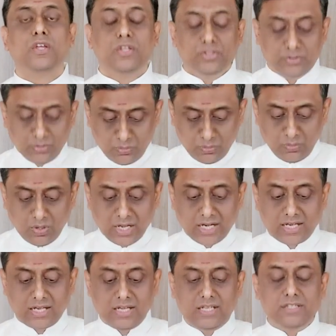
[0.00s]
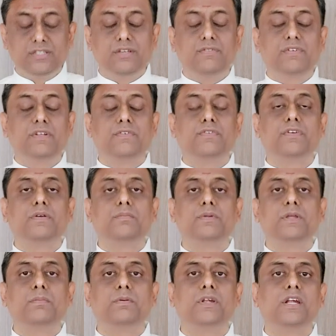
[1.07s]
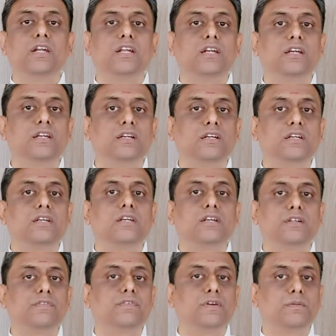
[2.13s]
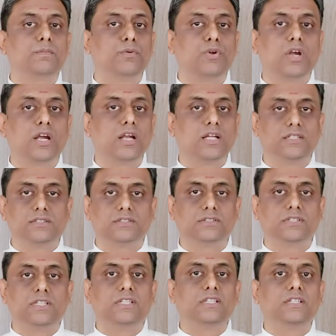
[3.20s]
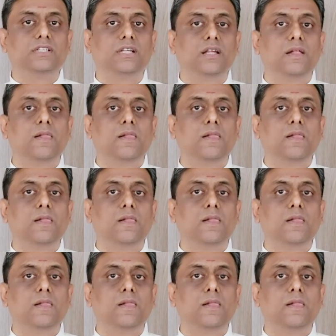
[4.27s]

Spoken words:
So, at least if different people had written different Puranas, then